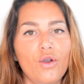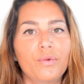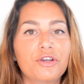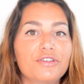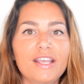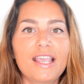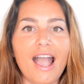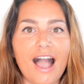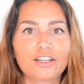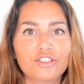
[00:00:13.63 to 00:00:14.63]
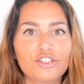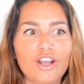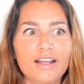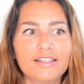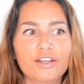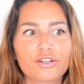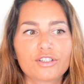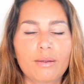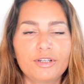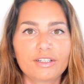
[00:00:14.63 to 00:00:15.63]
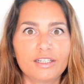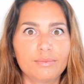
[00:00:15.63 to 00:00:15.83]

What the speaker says: When you're taking action shots and your subject